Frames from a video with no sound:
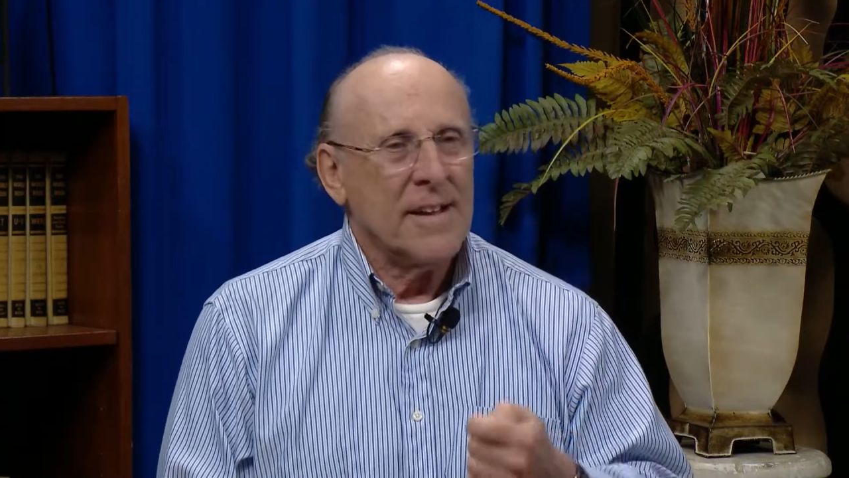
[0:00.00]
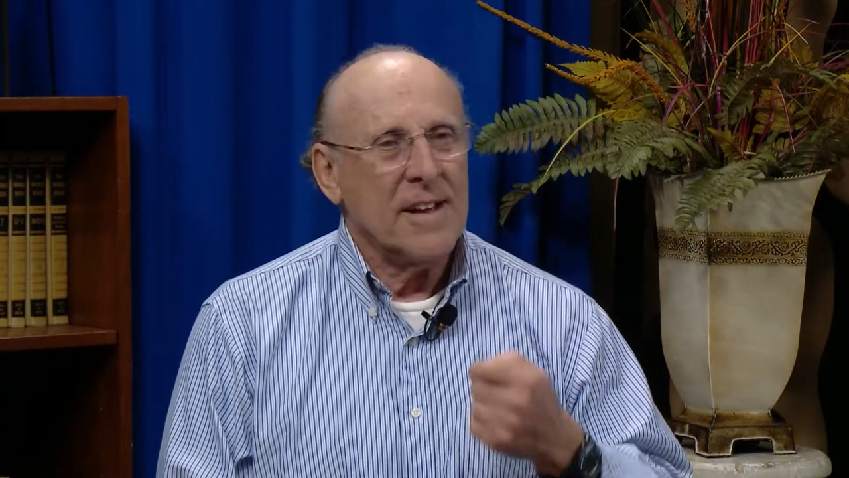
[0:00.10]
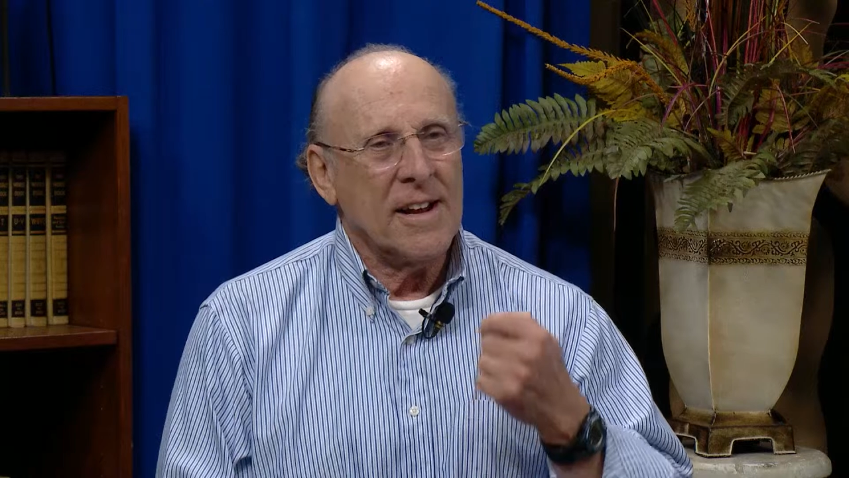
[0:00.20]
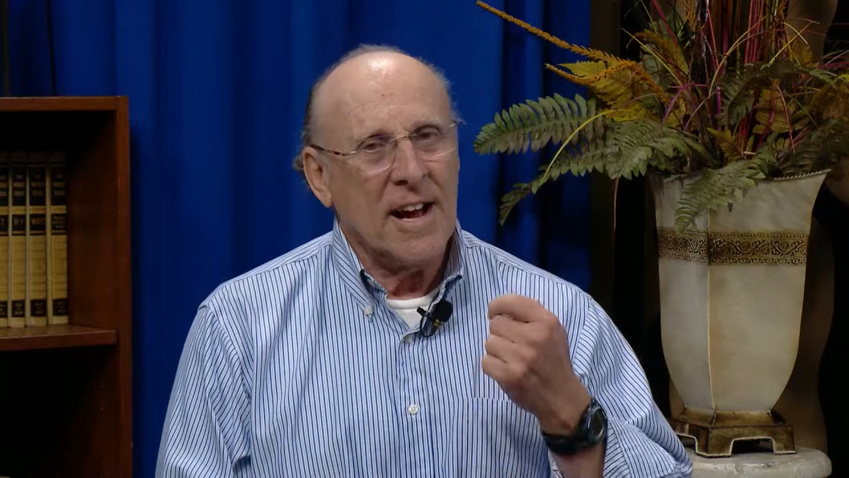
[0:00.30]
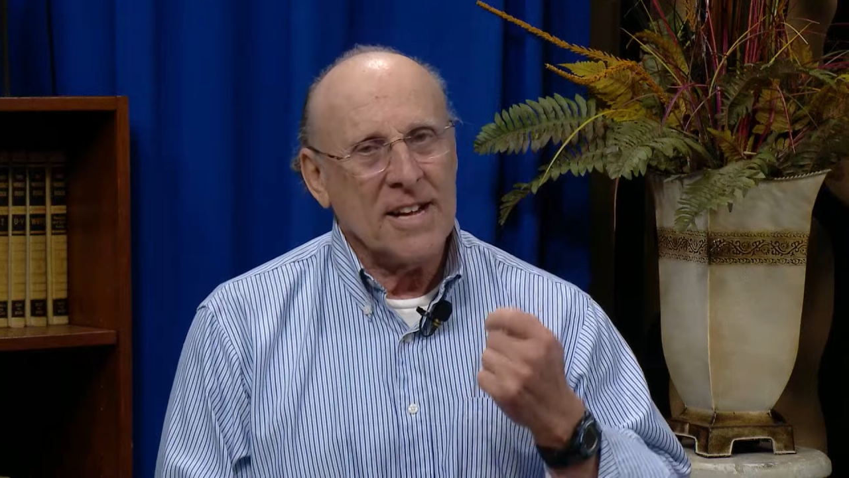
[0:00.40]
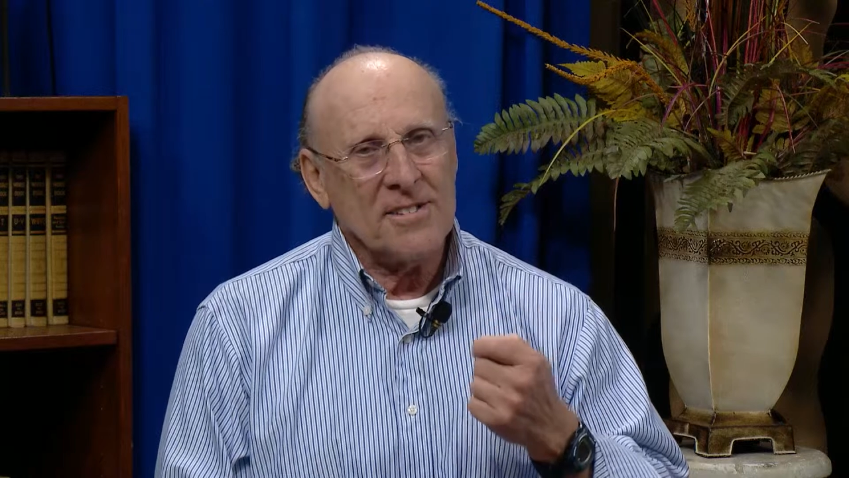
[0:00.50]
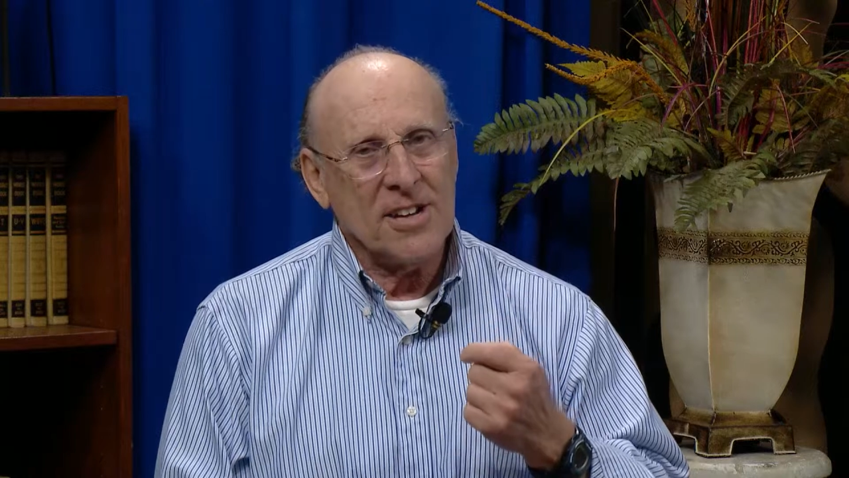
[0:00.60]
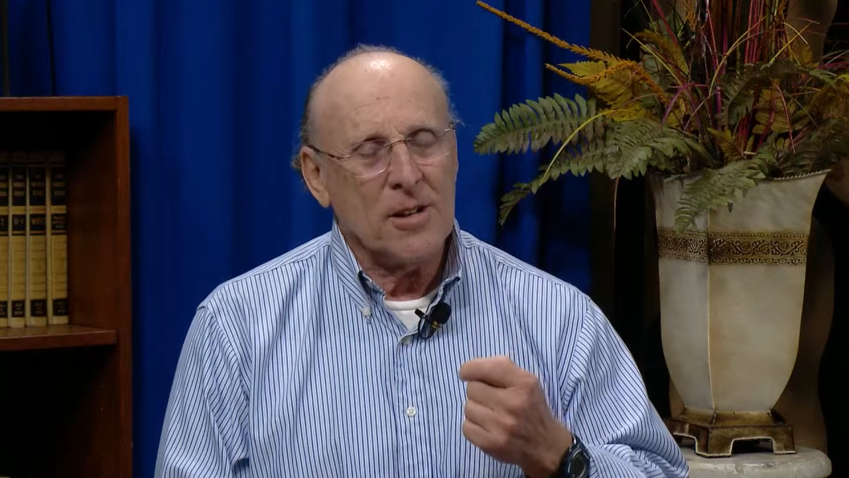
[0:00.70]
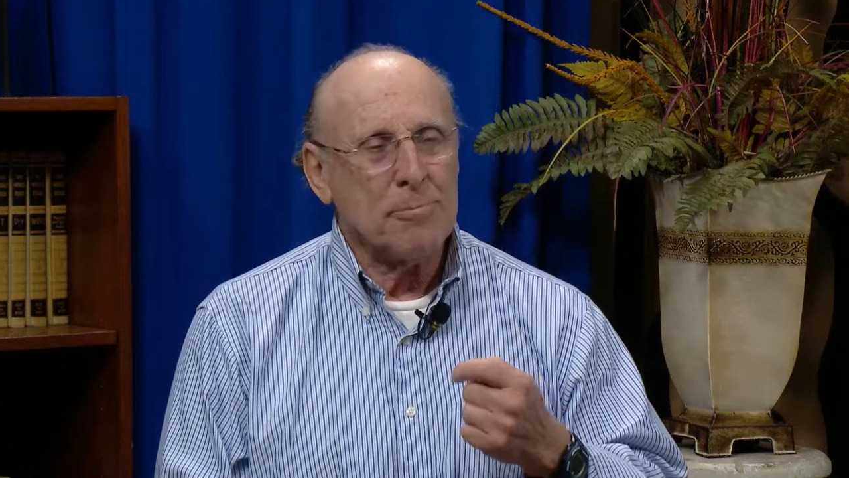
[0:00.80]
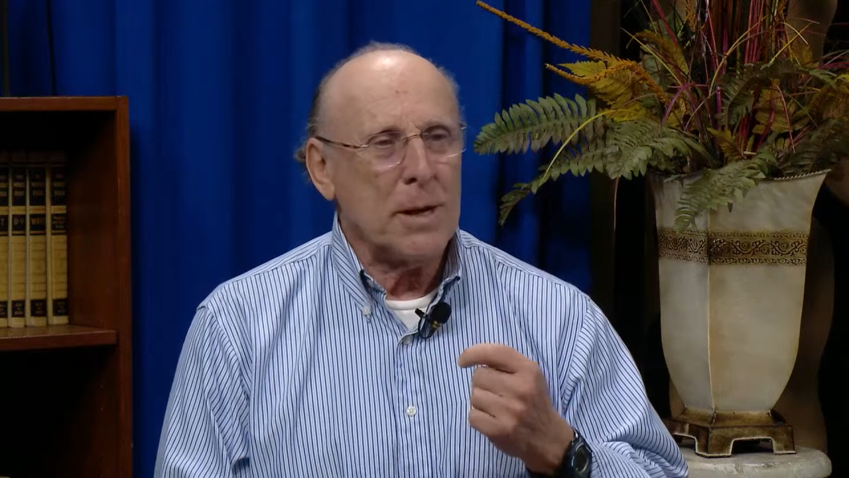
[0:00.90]
And I
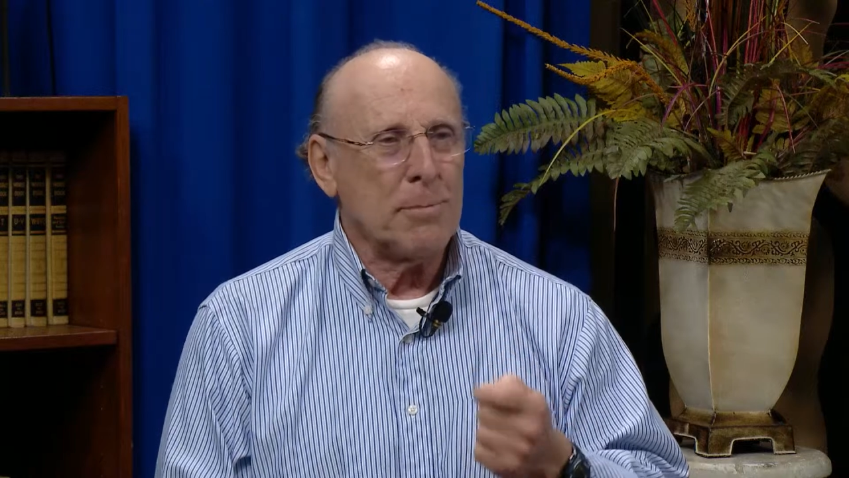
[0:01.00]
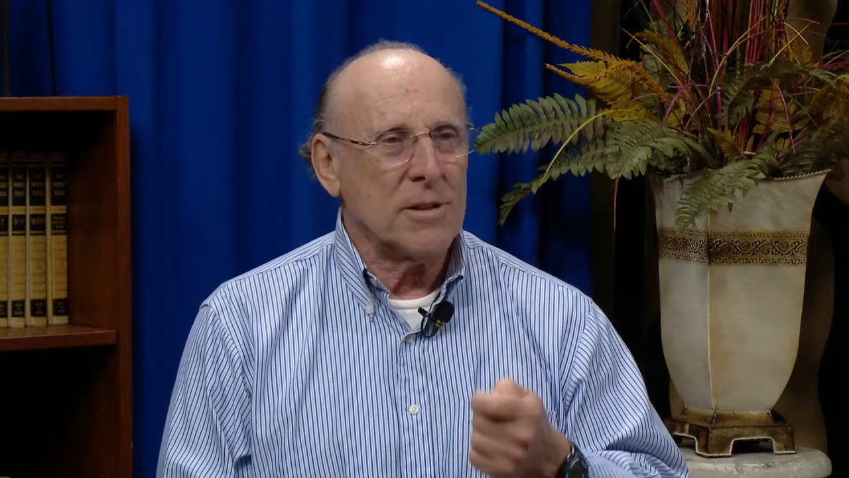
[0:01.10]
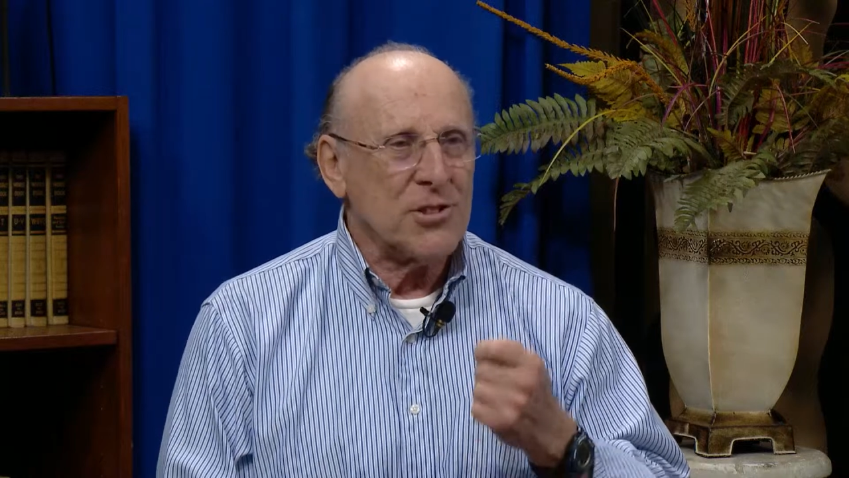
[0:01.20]
tell people a